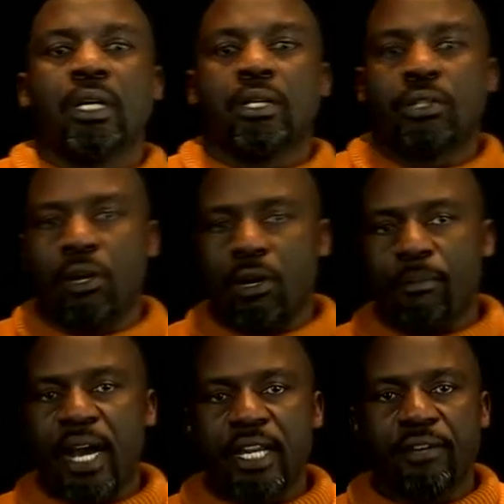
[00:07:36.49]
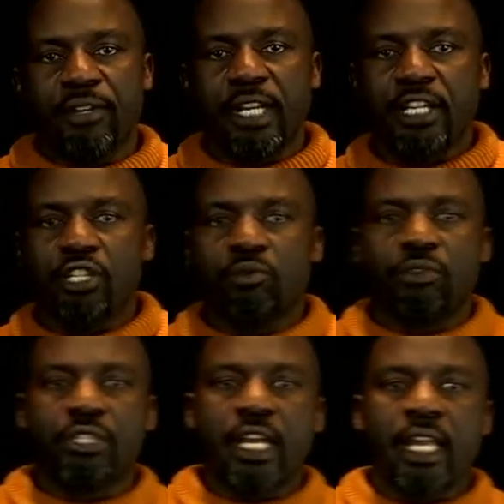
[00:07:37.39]
So by definition, we'd
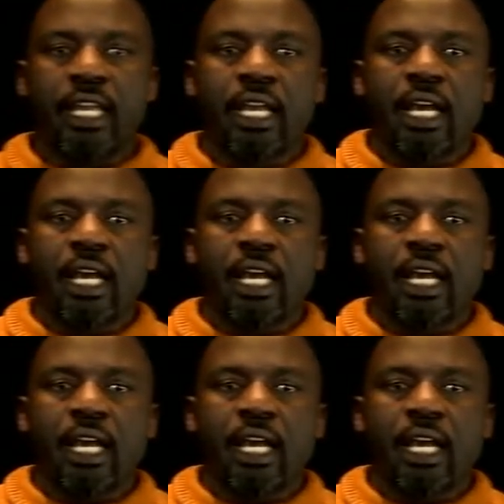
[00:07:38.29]
say